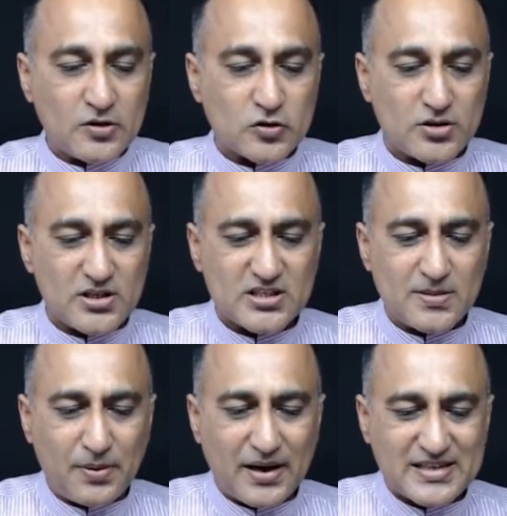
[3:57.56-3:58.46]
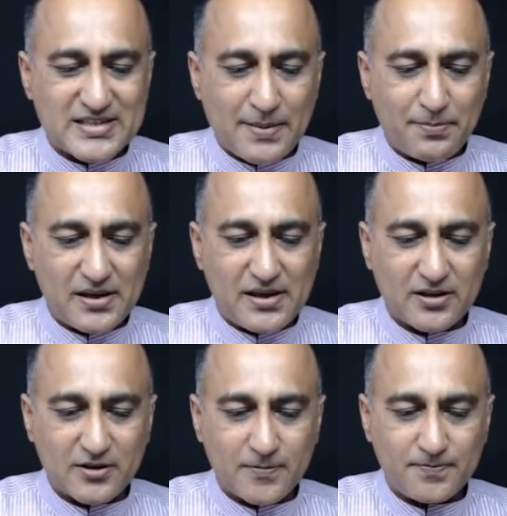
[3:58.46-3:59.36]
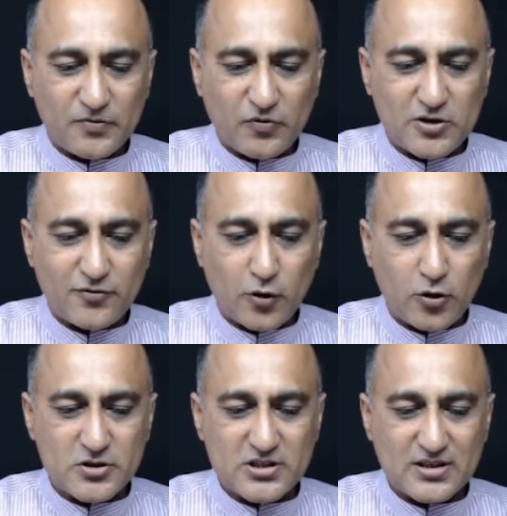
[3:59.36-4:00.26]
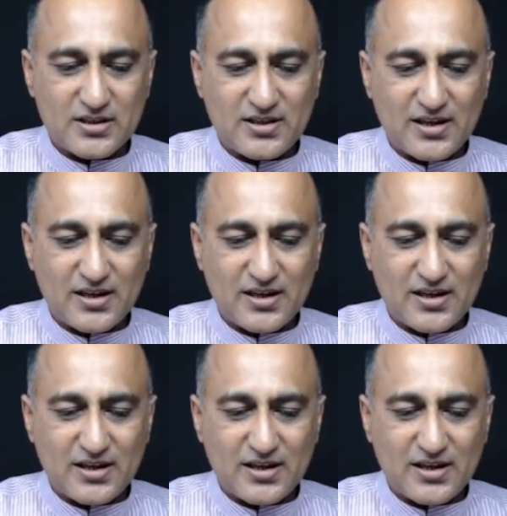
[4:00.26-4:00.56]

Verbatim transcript: So this simple example here which follows the